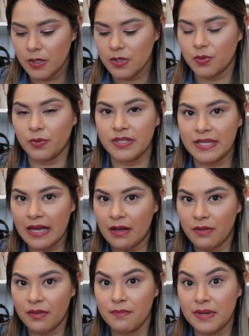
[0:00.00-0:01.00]
So we'll see
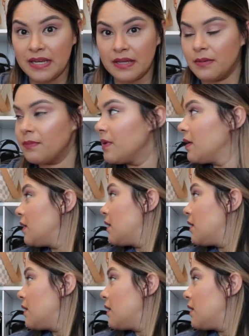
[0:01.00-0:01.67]
how the medium